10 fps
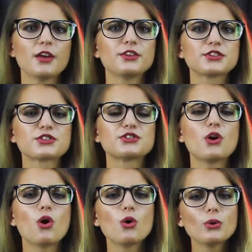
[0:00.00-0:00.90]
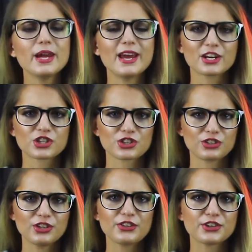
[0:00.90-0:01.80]
and this is the only action
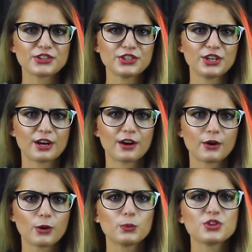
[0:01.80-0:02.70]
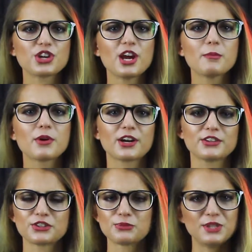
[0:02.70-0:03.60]
in the series which embarrasses